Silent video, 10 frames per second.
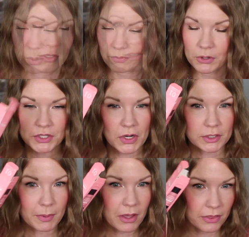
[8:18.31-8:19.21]
So I've already
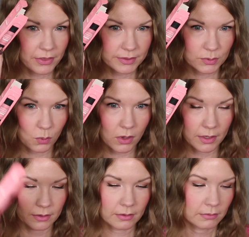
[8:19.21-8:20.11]
talked about this
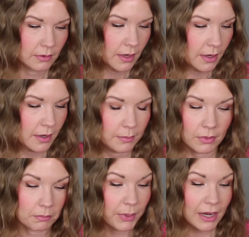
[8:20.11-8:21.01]
one,
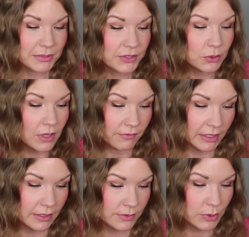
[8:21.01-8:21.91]
um, but I'm still
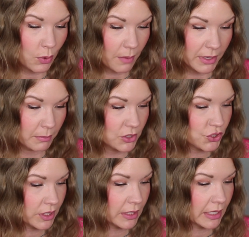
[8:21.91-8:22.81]
loving it. So I'm going to
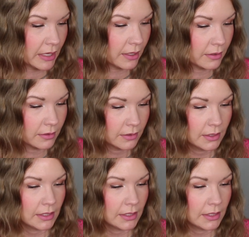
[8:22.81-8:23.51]
mention it again.